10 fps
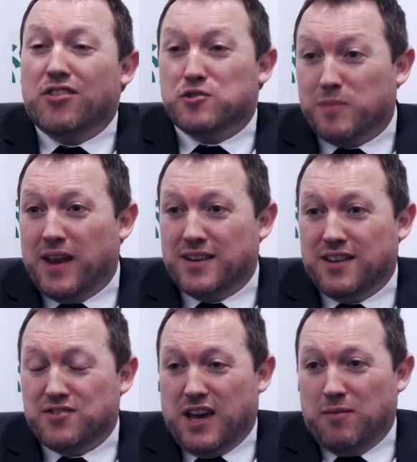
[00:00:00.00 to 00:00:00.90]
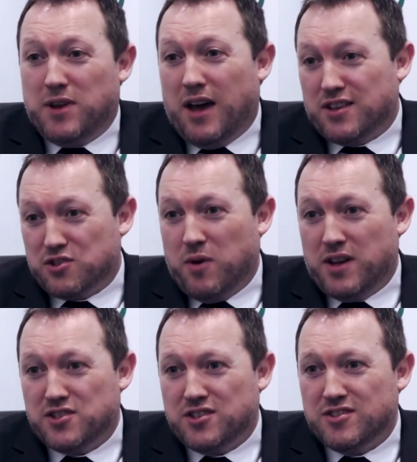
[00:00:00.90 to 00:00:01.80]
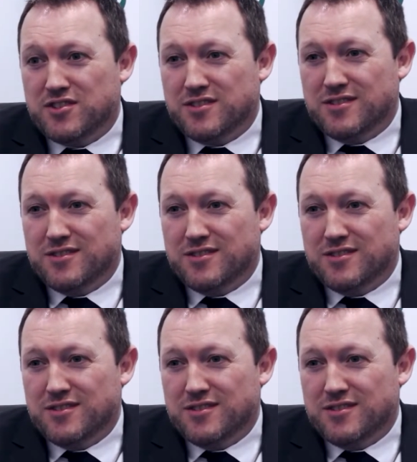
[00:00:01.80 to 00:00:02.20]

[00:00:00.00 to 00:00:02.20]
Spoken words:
and there's plenty of time to ask questions.